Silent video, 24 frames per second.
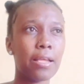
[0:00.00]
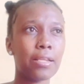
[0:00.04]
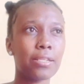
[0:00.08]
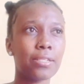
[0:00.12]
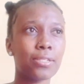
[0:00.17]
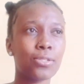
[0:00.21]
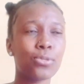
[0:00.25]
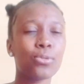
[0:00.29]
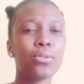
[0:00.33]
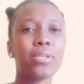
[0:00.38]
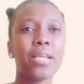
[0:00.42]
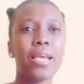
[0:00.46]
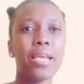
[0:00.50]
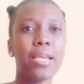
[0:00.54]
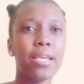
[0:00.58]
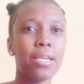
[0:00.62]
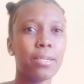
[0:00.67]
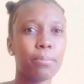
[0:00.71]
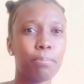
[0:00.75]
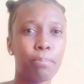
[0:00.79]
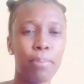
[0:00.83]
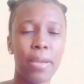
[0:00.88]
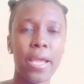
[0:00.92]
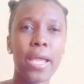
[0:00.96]
today
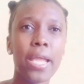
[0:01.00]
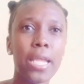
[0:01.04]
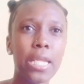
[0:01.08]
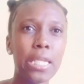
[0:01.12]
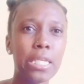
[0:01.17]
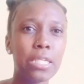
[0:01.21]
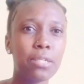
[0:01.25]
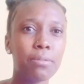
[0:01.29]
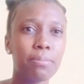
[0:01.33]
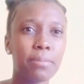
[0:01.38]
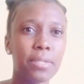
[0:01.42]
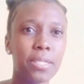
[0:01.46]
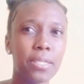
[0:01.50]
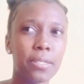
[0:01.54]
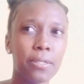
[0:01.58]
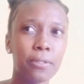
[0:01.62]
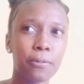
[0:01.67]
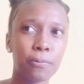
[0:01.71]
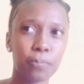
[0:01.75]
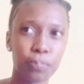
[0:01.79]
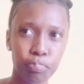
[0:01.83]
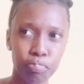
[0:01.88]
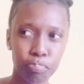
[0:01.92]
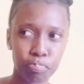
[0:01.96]
it pained me
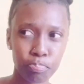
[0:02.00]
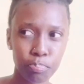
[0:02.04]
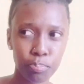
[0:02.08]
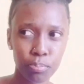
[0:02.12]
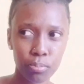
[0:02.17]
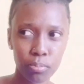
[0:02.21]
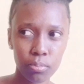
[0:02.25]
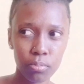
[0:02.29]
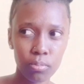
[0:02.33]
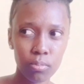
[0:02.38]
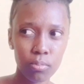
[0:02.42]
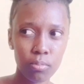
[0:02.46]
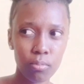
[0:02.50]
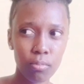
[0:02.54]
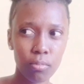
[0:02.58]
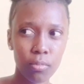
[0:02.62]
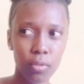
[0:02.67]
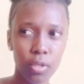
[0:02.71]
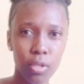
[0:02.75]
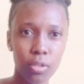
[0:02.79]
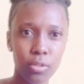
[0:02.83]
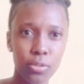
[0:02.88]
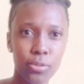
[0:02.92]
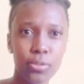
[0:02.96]

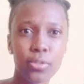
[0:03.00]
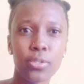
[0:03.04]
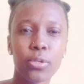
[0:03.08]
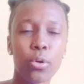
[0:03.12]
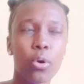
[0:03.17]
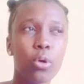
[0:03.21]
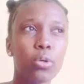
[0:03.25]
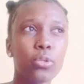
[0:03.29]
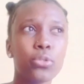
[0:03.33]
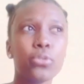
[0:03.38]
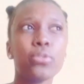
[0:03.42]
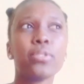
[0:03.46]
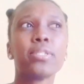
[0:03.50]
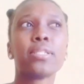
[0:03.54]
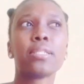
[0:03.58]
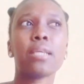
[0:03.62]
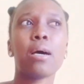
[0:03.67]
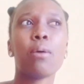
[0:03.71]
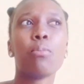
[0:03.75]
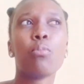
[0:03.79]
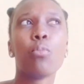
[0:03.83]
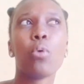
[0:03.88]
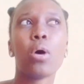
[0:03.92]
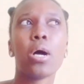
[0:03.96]
to talk to
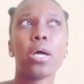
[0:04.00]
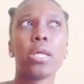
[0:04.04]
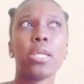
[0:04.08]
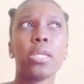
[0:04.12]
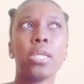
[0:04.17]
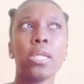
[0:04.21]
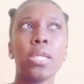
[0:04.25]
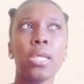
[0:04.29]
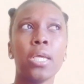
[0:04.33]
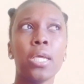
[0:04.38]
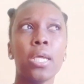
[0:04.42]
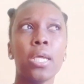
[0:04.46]
someone